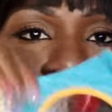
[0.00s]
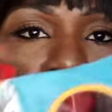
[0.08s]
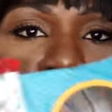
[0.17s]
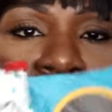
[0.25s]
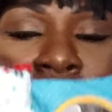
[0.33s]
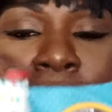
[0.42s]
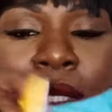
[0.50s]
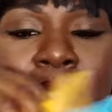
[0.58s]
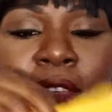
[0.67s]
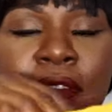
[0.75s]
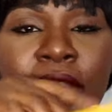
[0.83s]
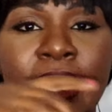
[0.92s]
which has the
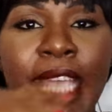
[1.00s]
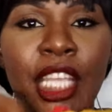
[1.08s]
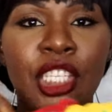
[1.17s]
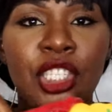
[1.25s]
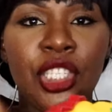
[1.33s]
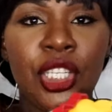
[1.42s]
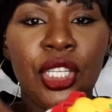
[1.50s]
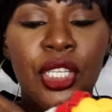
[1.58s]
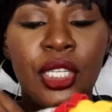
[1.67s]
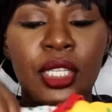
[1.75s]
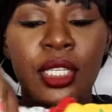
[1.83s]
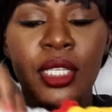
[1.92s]
different
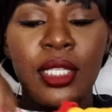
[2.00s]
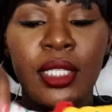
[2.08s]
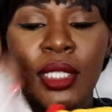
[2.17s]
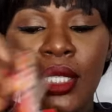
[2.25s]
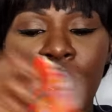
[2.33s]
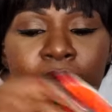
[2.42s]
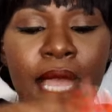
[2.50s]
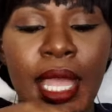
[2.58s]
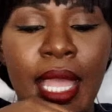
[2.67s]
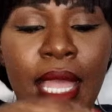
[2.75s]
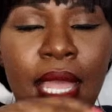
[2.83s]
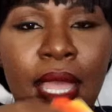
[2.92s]
textures.
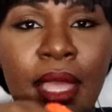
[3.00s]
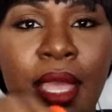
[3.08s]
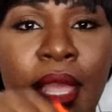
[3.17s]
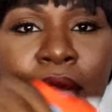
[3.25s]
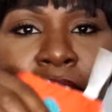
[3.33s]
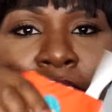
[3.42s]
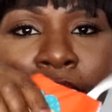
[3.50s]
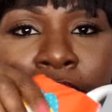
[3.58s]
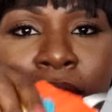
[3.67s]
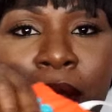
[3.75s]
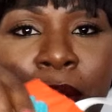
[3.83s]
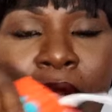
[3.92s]
And it's
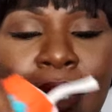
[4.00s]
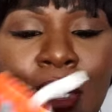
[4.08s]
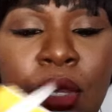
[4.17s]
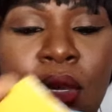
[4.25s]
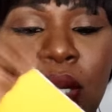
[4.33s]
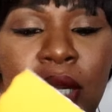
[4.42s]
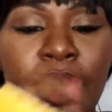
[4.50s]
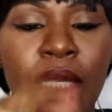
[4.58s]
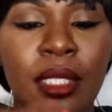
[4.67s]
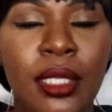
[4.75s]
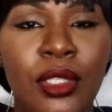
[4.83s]
a bit noise.